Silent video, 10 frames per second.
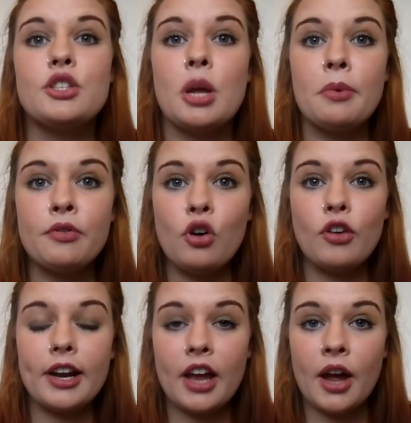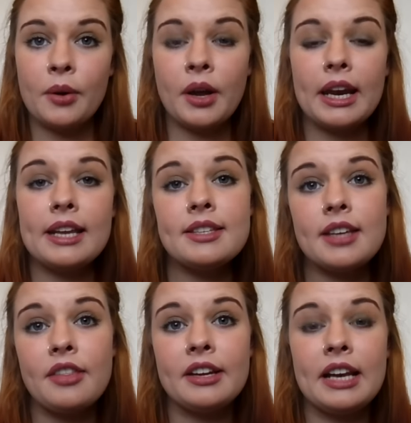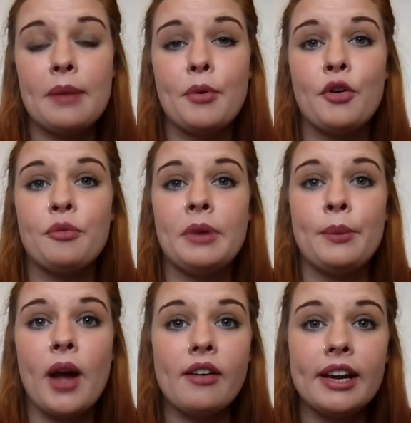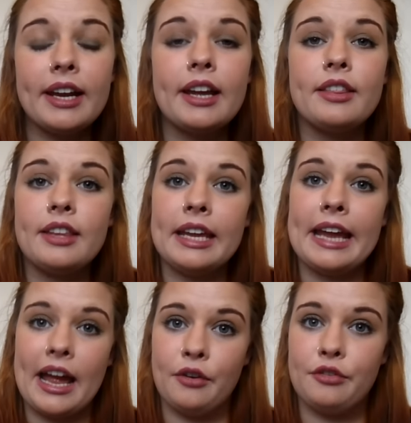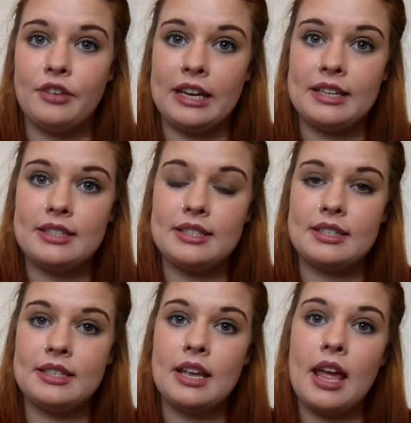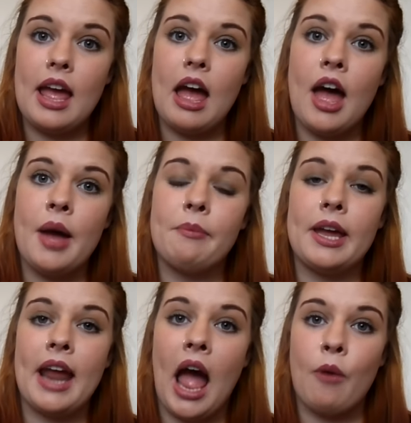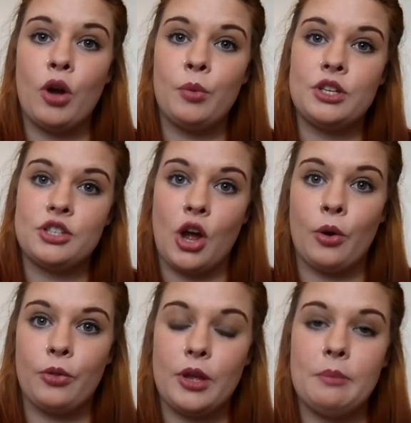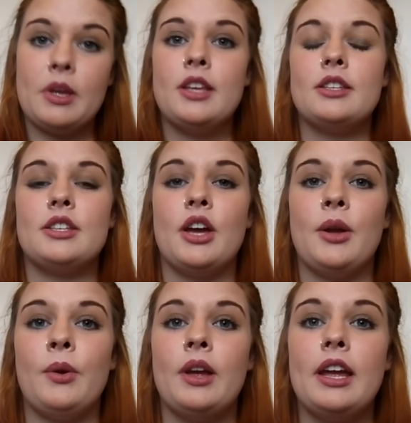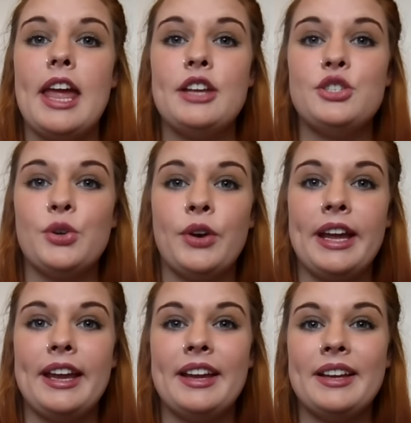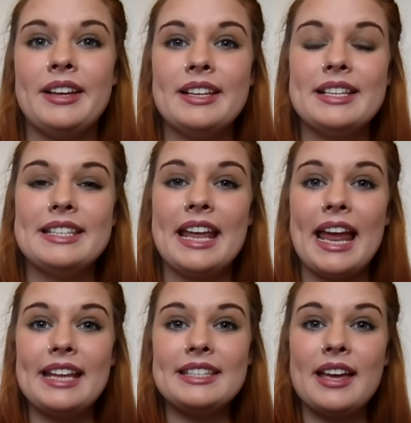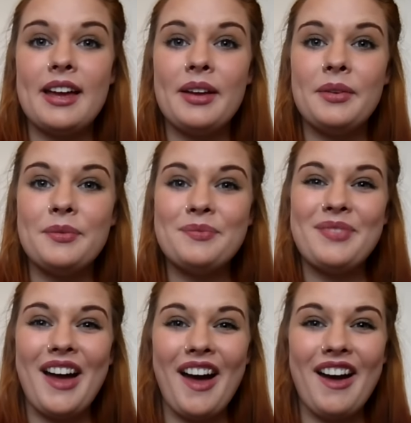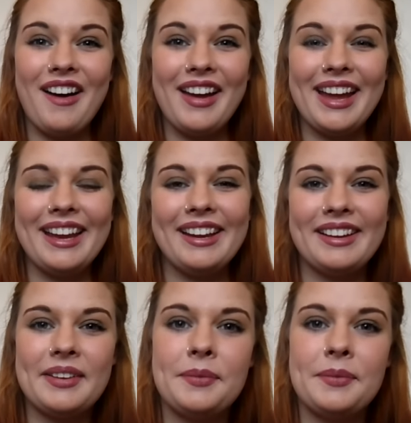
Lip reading: So before I go, I'm going to insert the clip of me wearing the outfits and how I would style them. So enjoy. See you later. Bye.